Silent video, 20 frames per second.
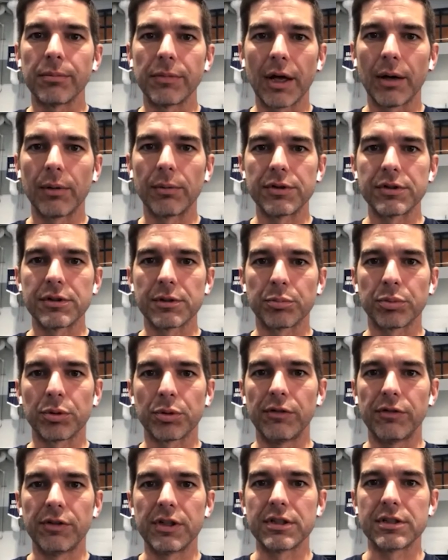That was a
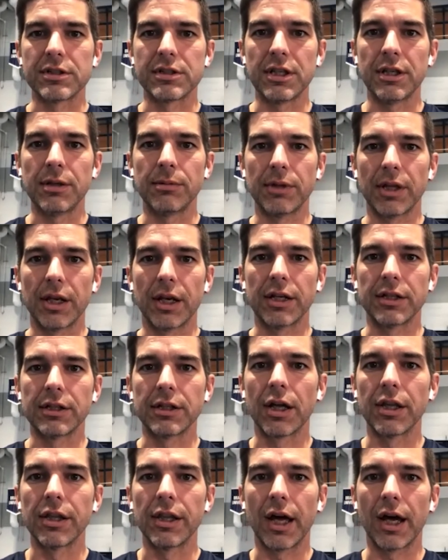previous team that had
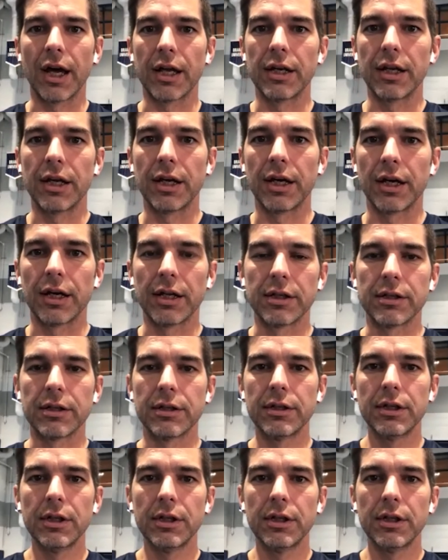done that. And